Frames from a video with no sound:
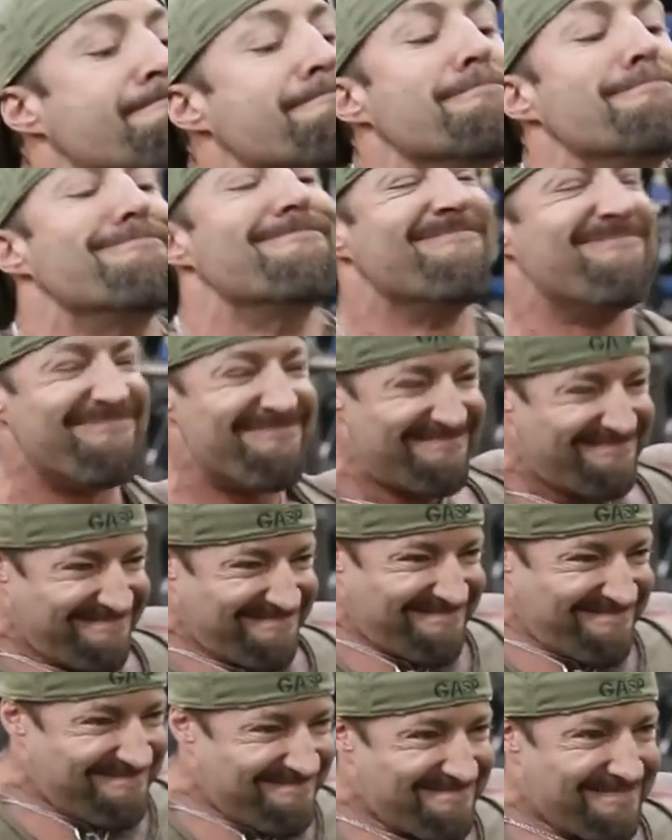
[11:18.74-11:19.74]
Now you'll
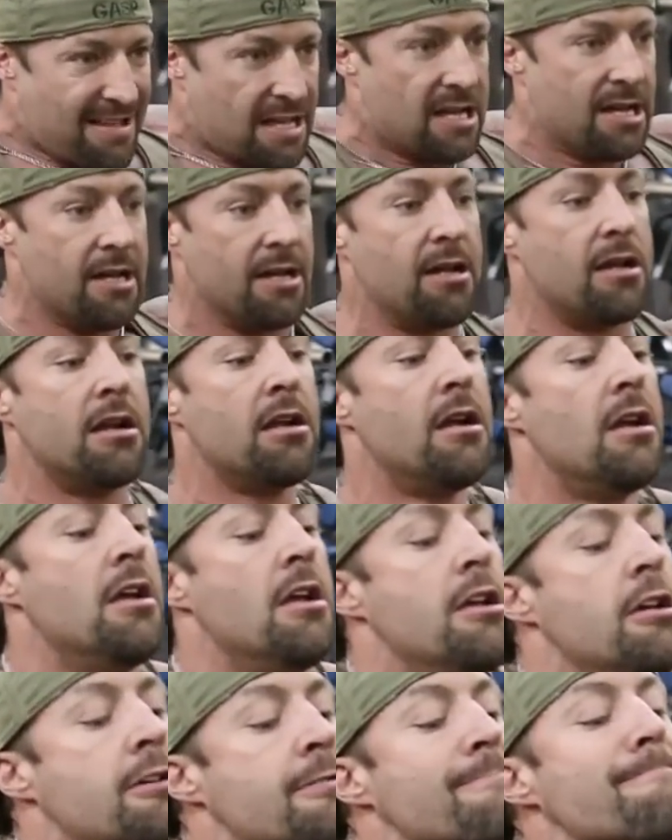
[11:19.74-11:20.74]
notice wherever the
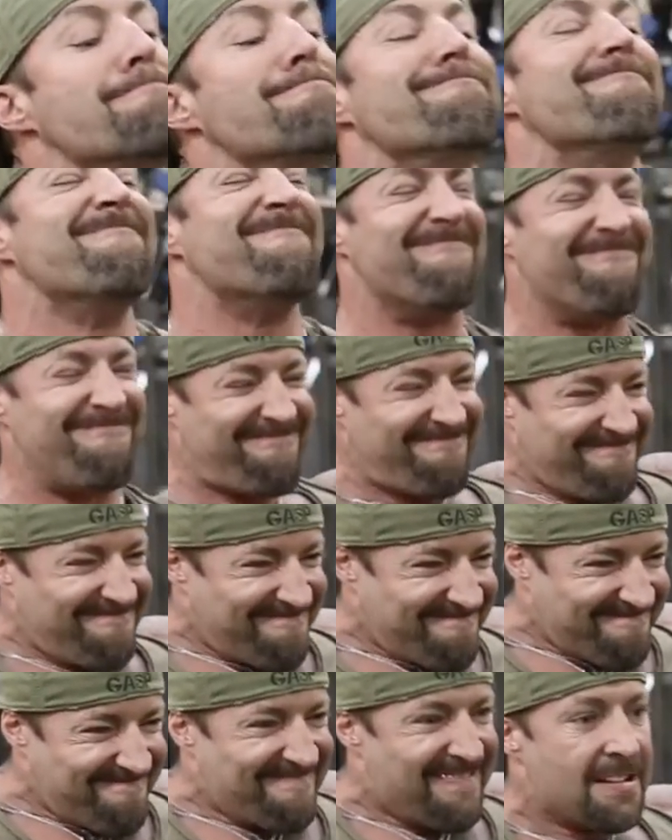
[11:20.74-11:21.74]
elbows point,
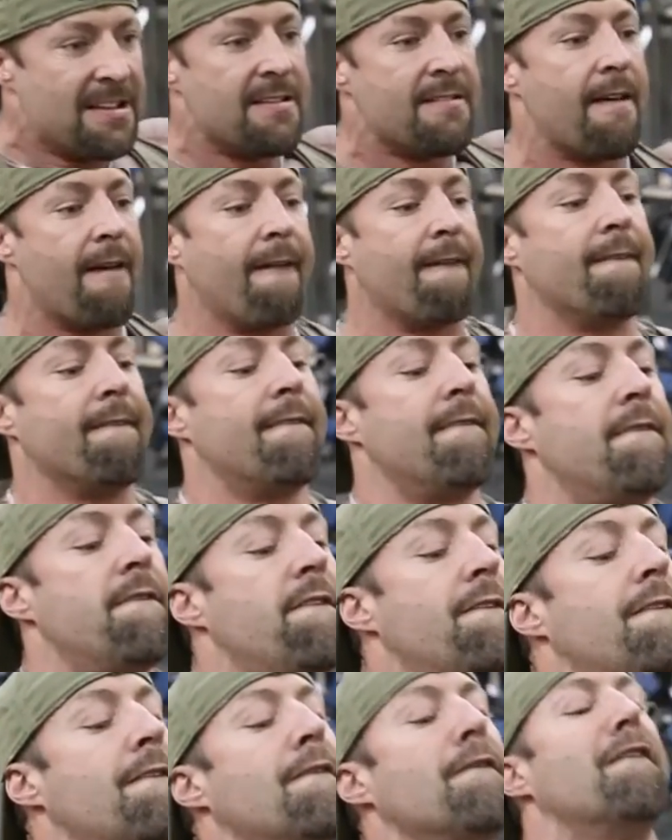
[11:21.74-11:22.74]
that's
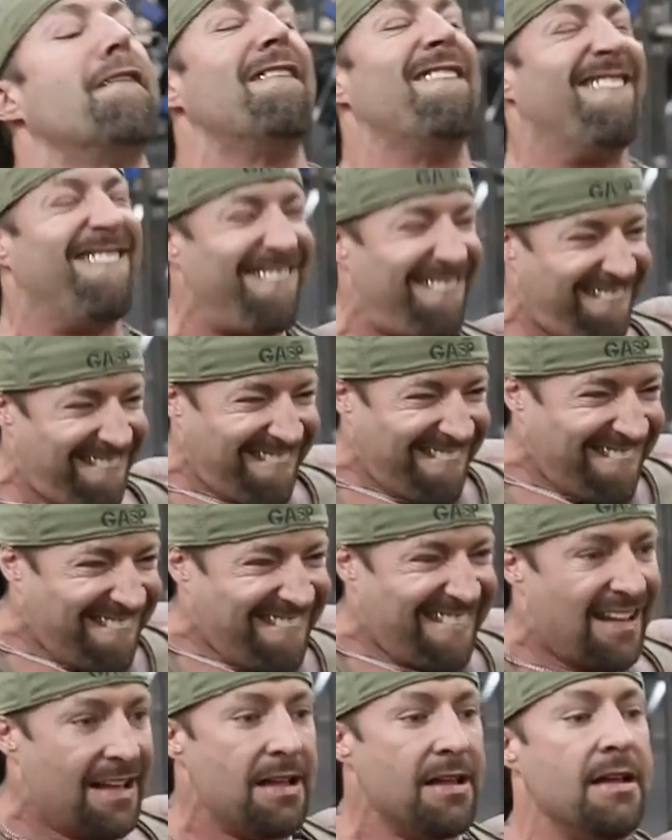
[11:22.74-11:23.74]
where you're
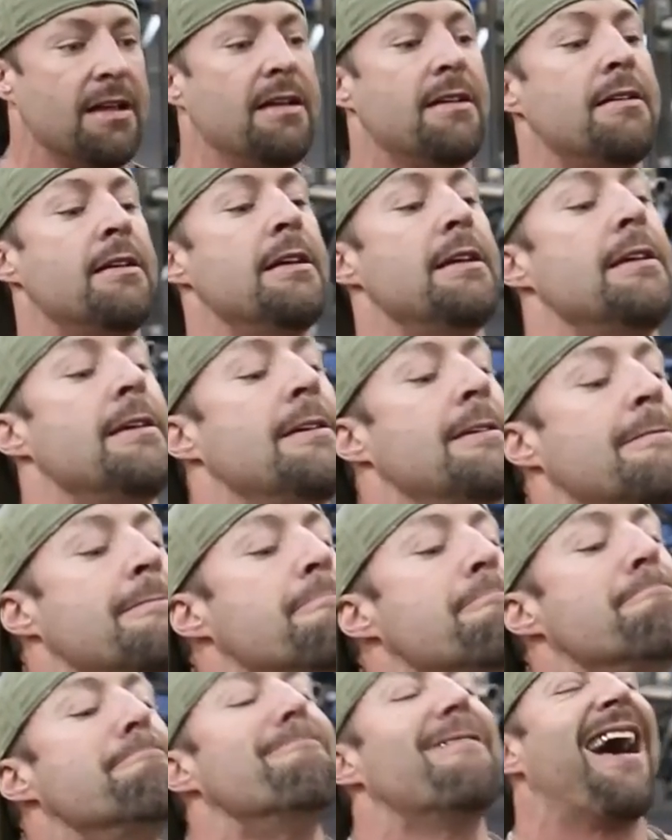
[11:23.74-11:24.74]
working on your back. So if I was
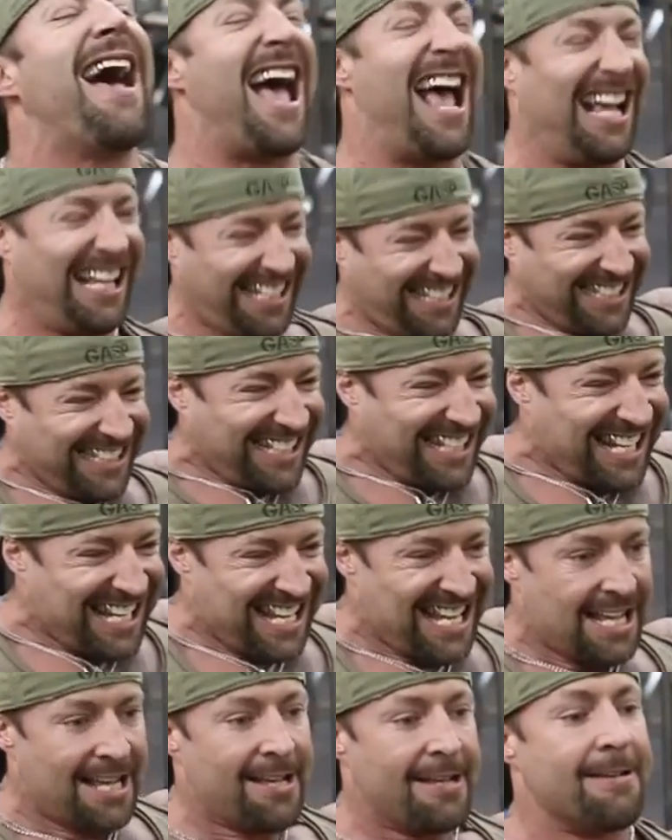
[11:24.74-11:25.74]
coming down here,
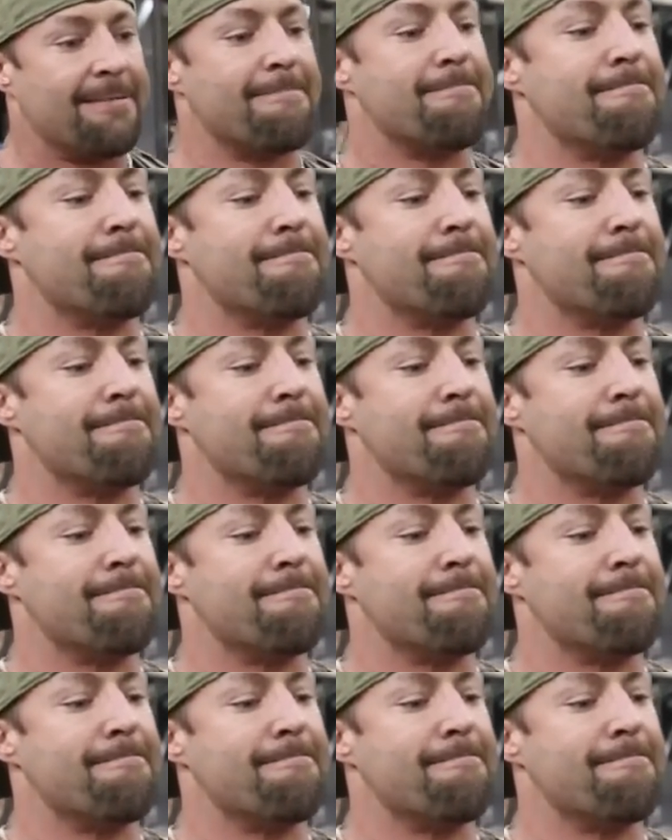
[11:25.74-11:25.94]
i would be